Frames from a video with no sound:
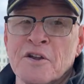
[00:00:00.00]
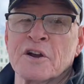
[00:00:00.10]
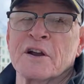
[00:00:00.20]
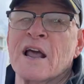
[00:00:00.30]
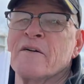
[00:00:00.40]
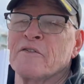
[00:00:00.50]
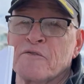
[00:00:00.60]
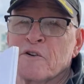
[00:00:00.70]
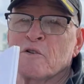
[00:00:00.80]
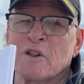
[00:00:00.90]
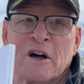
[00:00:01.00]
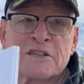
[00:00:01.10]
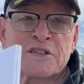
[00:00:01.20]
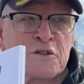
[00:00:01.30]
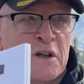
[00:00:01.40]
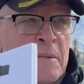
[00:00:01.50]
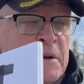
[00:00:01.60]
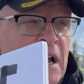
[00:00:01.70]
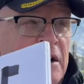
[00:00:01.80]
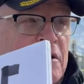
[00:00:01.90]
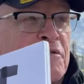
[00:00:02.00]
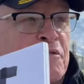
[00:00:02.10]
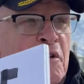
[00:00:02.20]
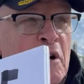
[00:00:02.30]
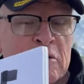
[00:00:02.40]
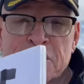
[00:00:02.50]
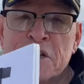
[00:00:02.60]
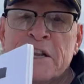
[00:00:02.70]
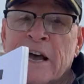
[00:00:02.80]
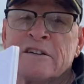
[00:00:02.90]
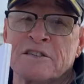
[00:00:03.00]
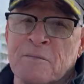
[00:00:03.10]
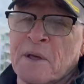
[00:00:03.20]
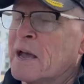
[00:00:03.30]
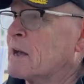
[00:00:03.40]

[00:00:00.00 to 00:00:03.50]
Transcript: going to have a federal lawsuit coming down your throat. She tells him that.